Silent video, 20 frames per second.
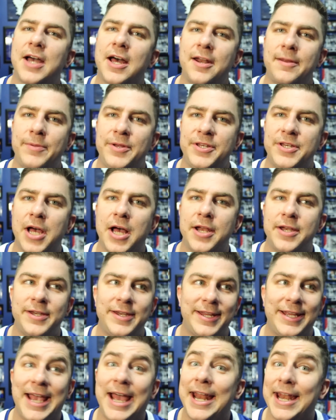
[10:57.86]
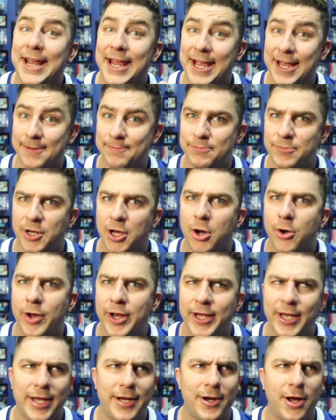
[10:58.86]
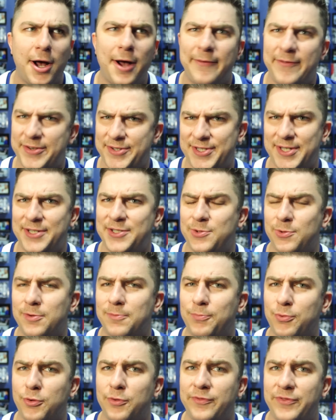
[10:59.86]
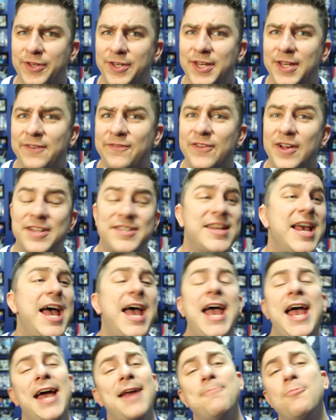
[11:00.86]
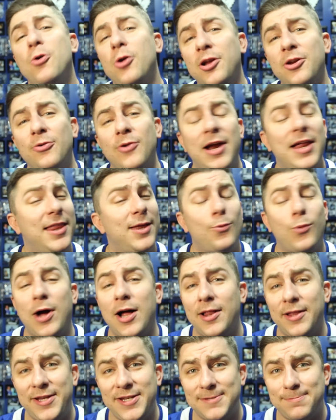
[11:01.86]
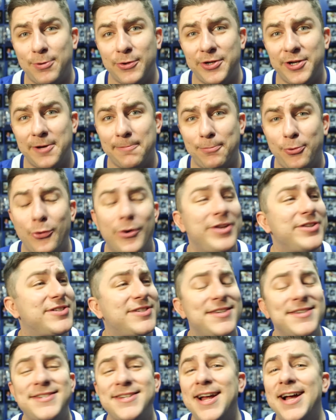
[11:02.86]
gotta be done to get him going, and obviously to improve the defense. And Morgan Rielly, while he's putting up points, does